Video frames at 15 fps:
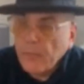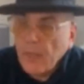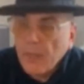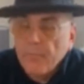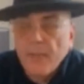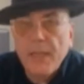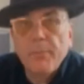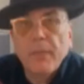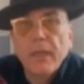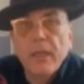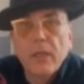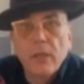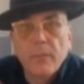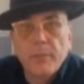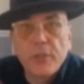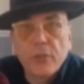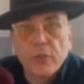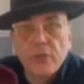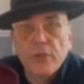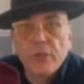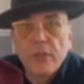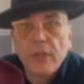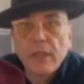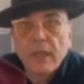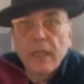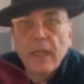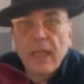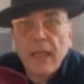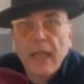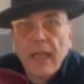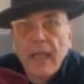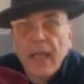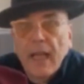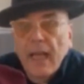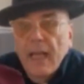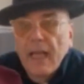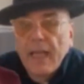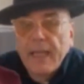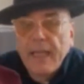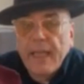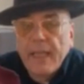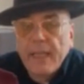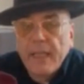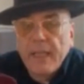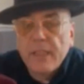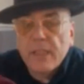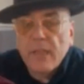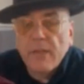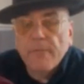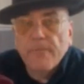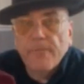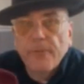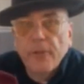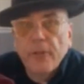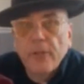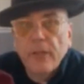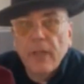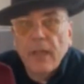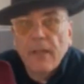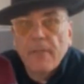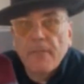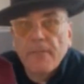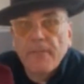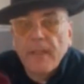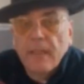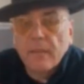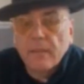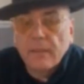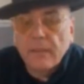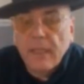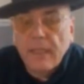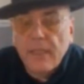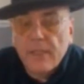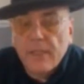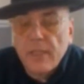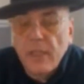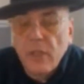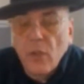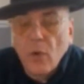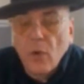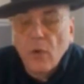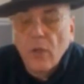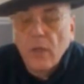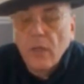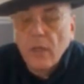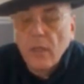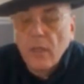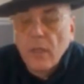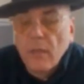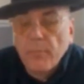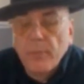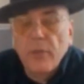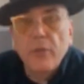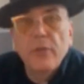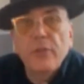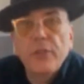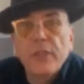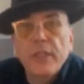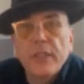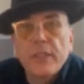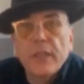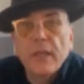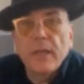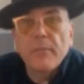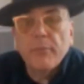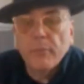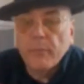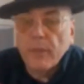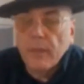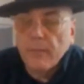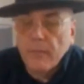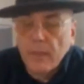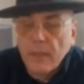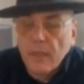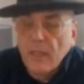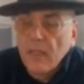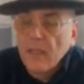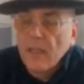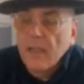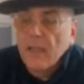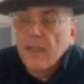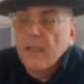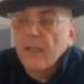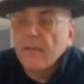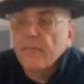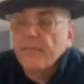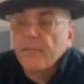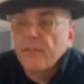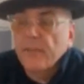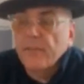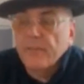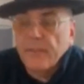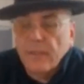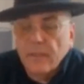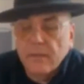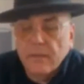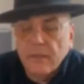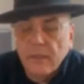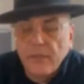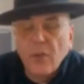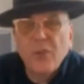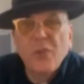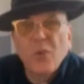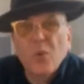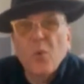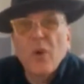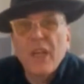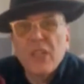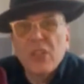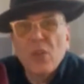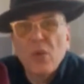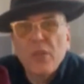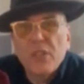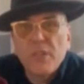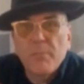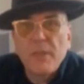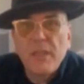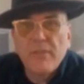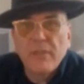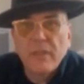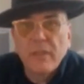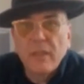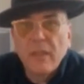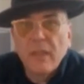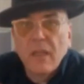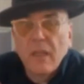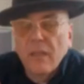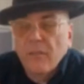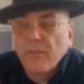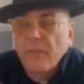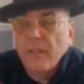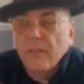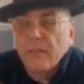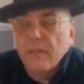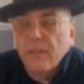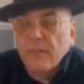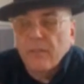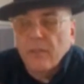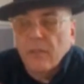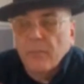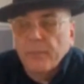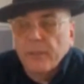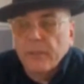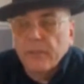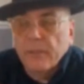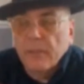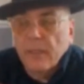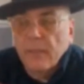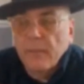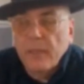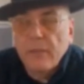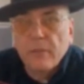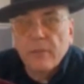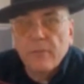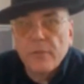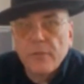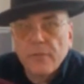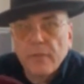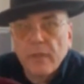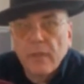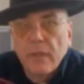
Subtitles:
made by Herbert Jonhson, and it is fur felt, and it's the long peluche type fur felt, not quite as long as the beaver felt that I've got, but in terms of